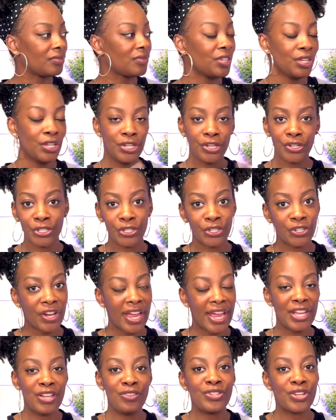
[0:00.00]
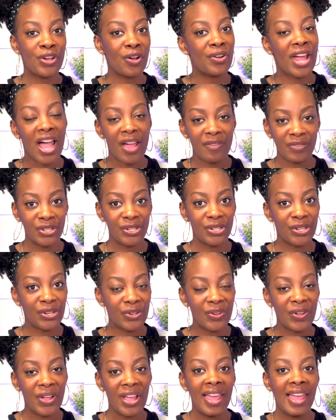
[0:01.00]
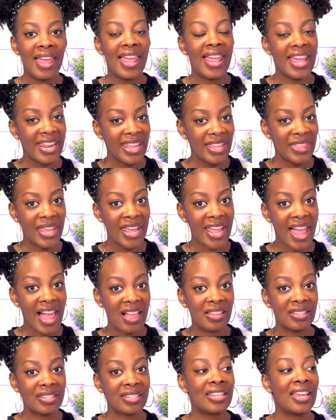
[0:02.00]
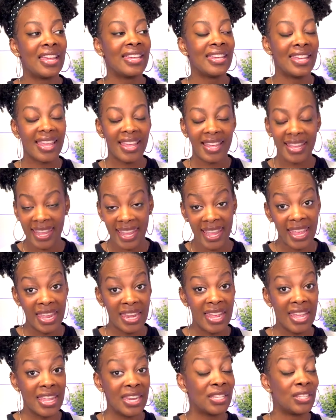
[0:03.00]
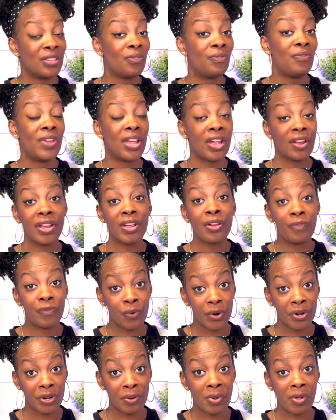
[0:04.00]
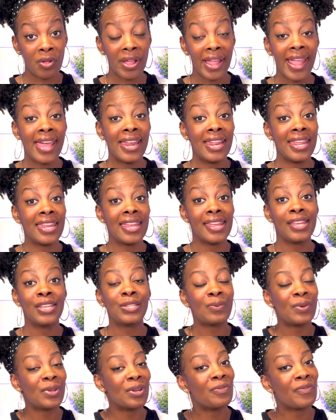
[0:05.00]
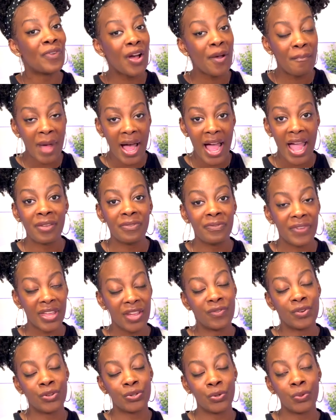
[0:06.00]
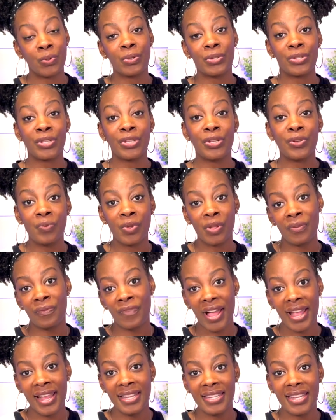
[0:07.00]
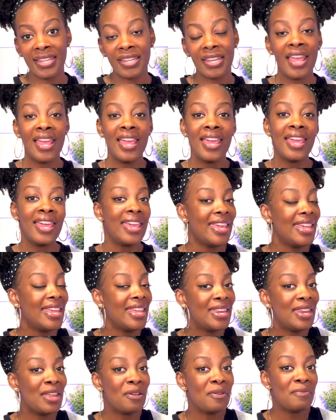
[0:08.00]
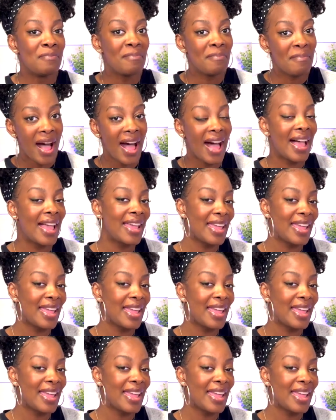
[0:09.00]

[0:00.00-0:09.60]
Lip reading: you're straight, you don't have to do anything else. Again, it is very affordable and it is one of my favorite tools. You will find it in my